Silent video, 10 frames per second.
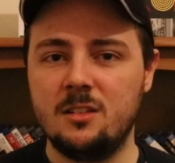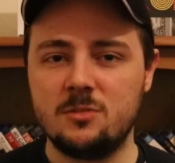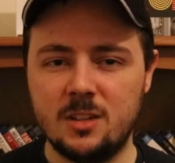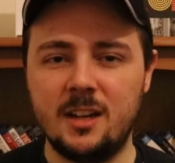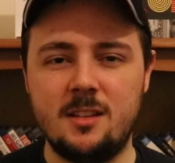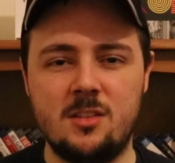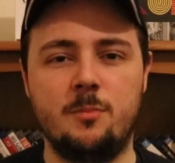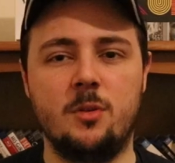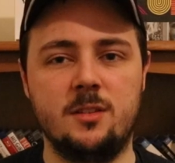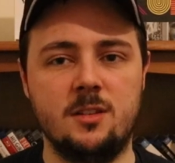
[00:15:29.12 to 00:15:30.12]
slightly
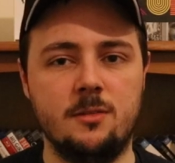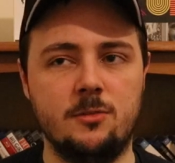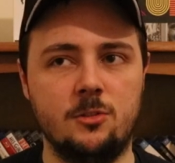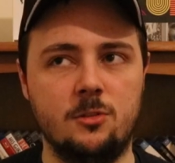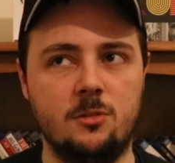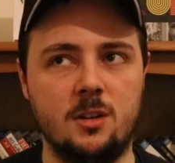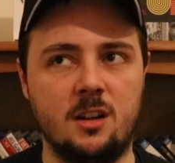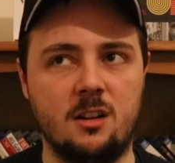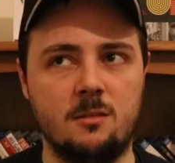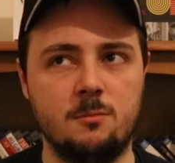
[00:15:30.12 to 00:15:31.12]
disappointed overall.
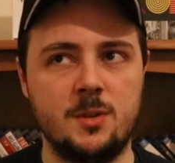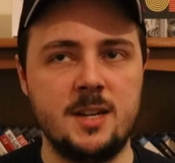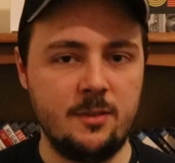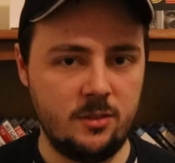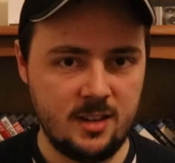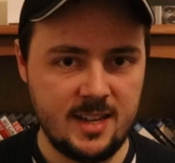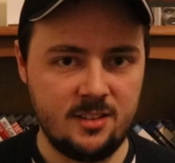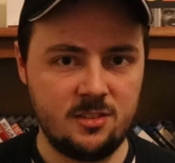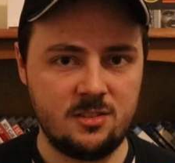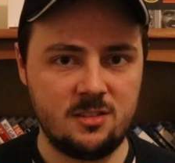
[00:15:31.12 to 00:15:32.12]
But
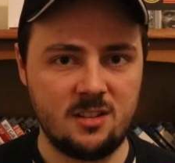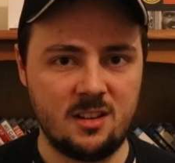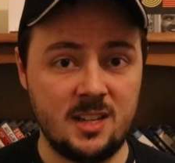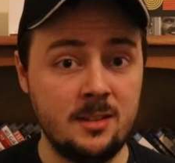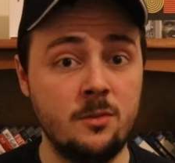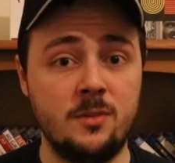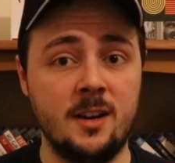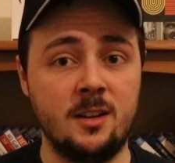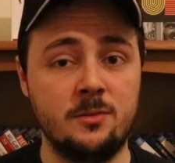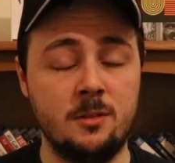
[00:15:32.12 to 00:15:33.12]
nevertheless, another
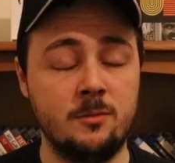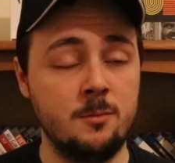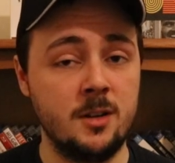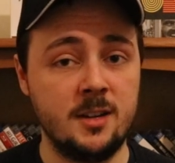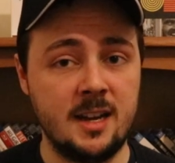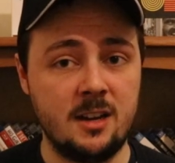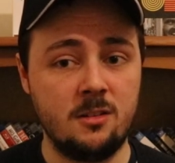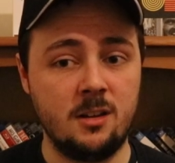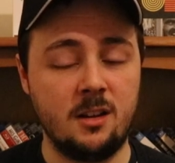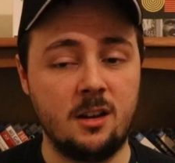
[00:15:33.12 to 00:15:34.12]
very good film from
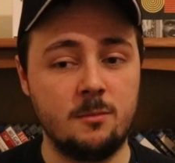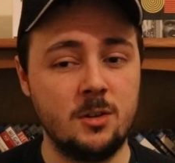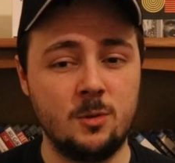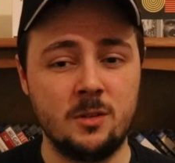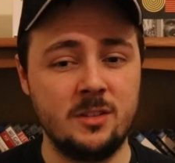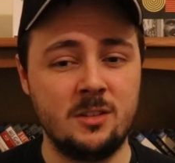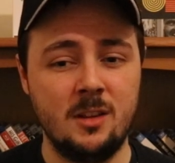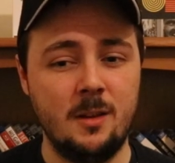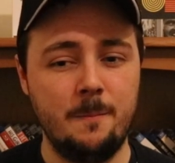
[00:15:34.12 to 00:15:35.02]
Murnau. Not one of his,